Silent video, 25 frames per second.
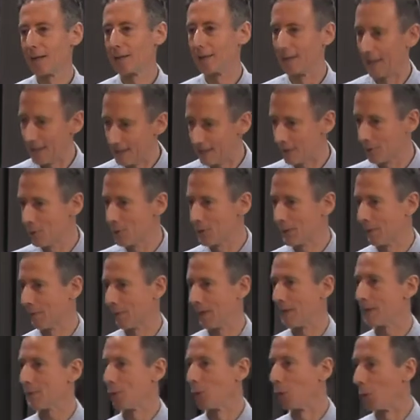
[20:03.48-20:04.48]
let's do
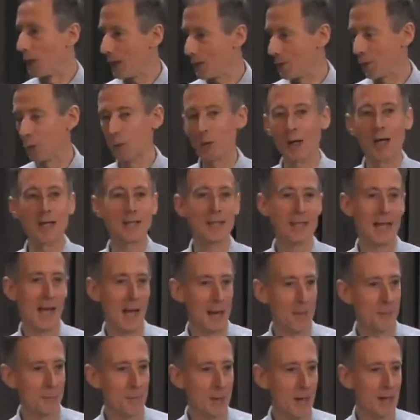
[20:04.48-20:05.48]
something. Let's organise a
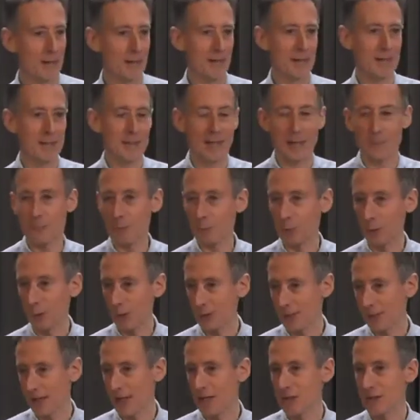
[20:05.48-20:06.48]
campaign. Let's set up an
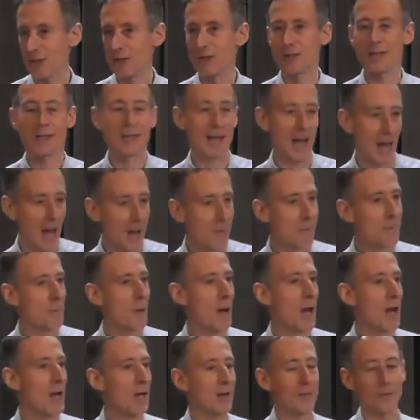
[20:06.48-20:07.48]
organisation to
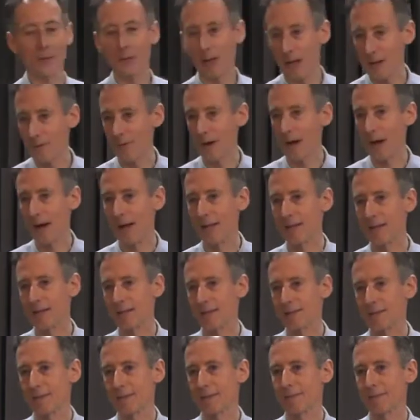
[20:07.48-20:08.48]
campaign for gay rights.